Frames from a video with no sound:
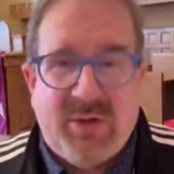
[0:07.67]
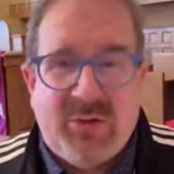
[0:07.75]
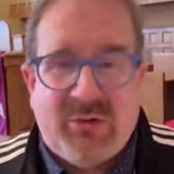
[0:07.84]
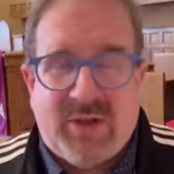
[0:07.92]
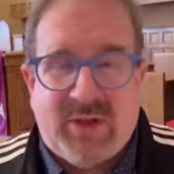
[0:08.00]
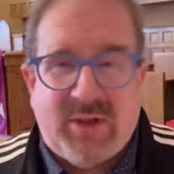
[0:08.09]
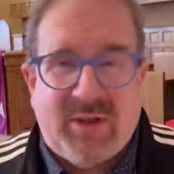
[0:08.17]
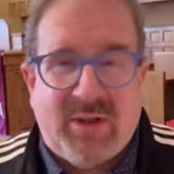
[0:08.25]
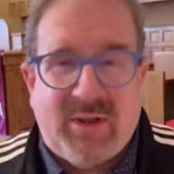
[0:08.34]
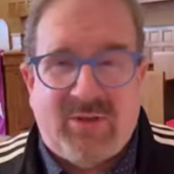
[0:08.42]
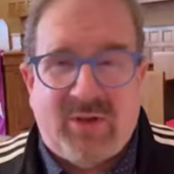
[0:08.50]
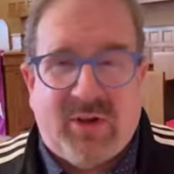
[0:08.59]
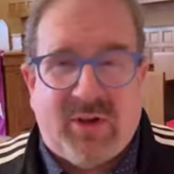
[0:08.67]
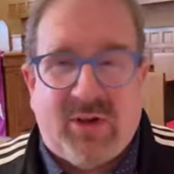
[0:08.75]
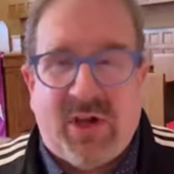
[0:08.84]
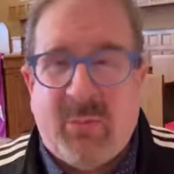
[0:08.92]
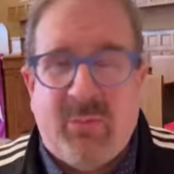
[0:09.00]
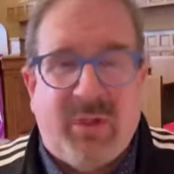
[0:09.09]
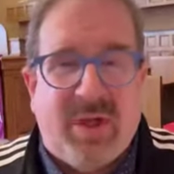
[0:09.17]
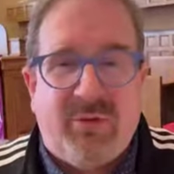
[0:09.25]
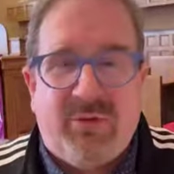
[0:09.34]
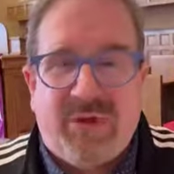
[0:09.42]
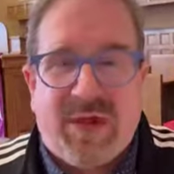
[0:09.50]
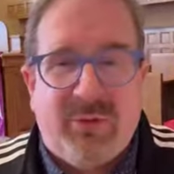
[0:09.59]
using the song Come Thou
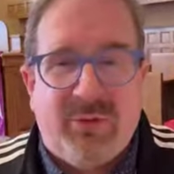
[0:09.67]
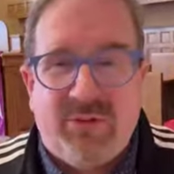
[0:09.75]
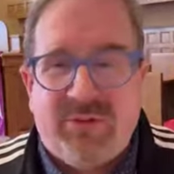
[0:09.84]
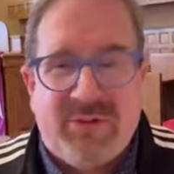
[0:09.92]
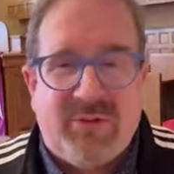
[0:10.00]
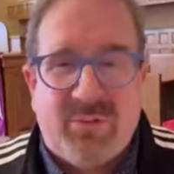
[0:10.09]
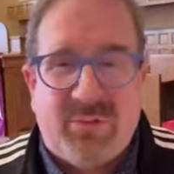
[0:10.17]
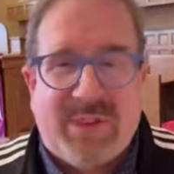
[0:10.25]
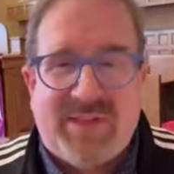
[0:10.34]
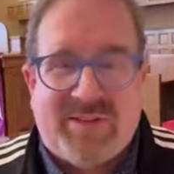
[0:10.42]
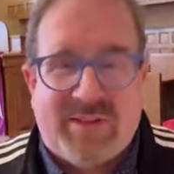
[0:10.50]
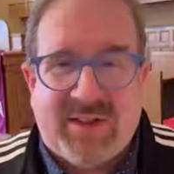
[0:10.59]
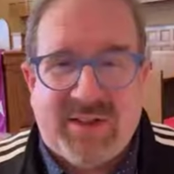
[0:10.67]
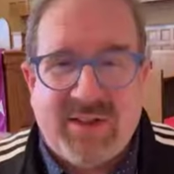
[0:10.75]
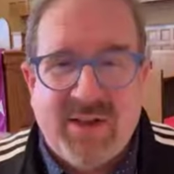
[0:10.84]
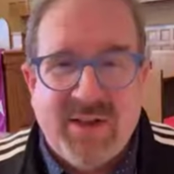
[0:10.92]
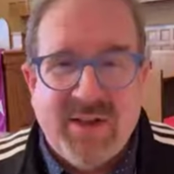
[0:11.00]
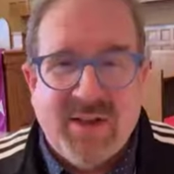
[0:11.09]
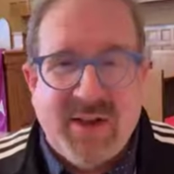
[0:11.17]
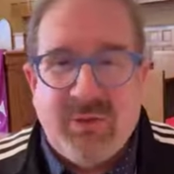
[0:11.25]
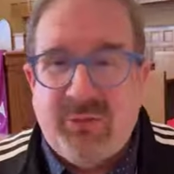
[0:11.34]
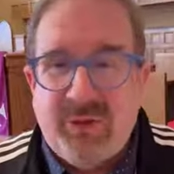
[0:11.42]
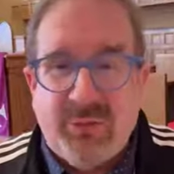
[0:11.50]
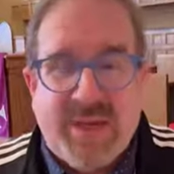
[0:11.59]
Fount of Every Blessing
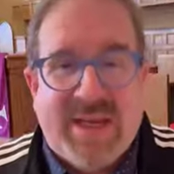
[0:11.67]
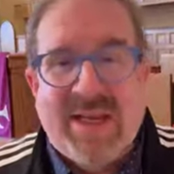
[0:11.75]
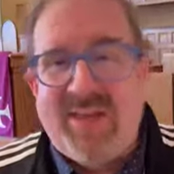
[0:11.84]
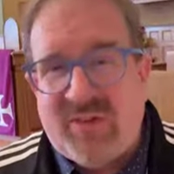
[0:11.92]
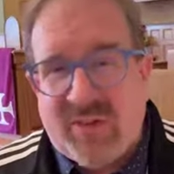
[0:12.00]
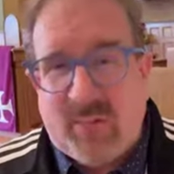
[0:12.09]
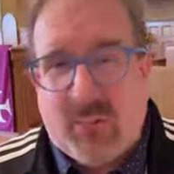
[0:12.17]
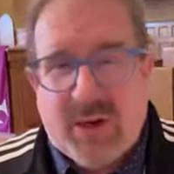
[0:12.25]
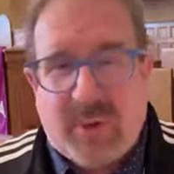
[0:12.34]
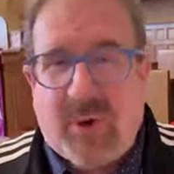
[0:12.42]
every week in some way.